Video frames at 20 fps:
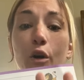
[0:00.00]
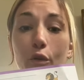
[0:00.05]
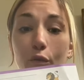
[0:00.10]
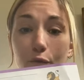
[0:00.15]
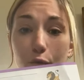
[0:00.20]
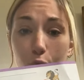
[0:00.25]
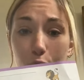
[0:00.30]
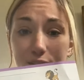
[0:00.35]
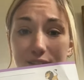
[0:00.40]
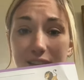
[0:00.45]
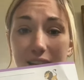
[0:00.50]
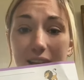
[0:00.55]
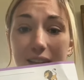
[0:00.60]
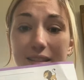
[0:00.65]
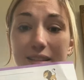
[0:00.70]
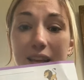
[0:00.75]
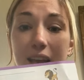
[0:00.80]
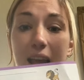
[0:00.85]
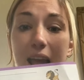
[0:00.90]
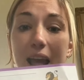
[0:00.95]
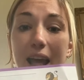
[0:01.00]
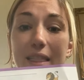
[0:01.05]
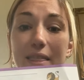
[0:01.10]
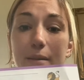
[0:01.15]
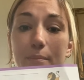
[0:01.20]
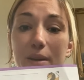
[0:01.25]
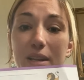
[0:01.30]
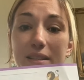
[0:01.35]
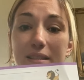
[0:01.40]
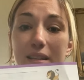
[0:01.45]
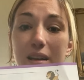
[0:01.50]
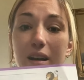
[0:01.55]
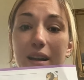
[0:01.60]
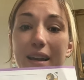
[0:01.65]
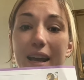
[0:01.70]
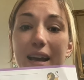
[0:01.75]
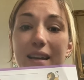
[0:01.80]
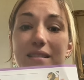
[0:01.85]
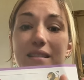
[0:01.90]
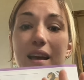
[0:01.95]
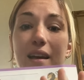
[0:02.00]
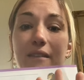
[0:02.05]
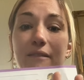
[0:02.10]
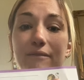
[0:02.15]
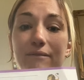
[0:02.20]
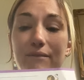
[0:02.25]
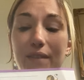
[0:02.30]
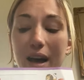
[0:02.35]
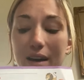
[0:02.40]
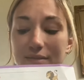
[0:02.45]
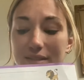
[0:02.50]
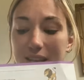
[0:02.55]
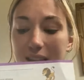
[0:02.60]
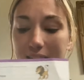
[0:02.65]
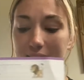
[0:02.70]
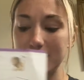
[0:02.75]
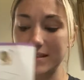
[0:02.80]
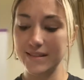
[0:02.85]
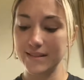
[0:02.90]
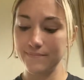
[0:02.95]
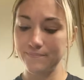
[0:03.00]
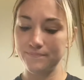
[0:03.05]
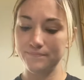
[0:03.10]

4 sides and the pentagon has 5 sides.